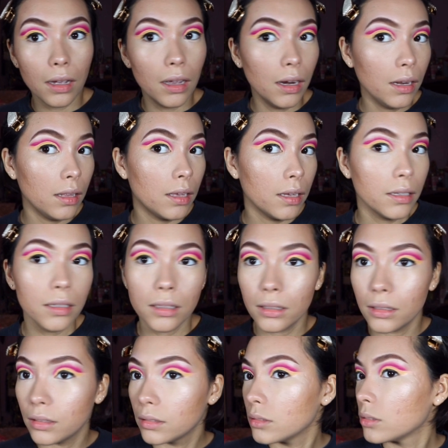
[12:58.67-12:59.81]
I like
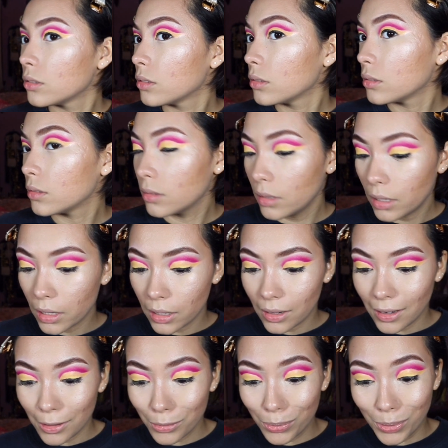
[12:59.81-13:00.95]
it.
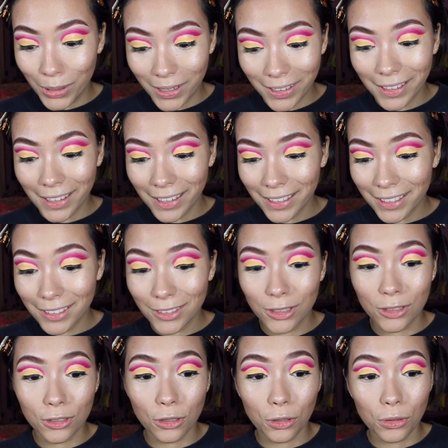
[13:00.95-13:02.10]
I really like it.
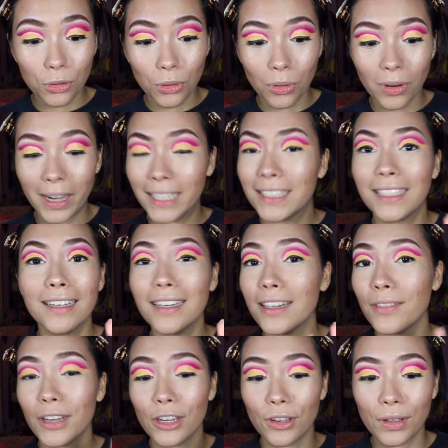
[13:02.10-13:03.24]
It's so cool. I didn't
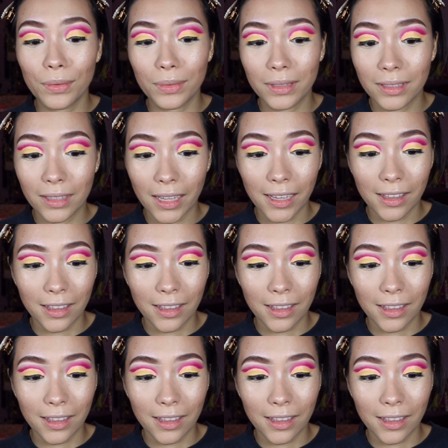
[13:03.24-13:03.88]
even know it was like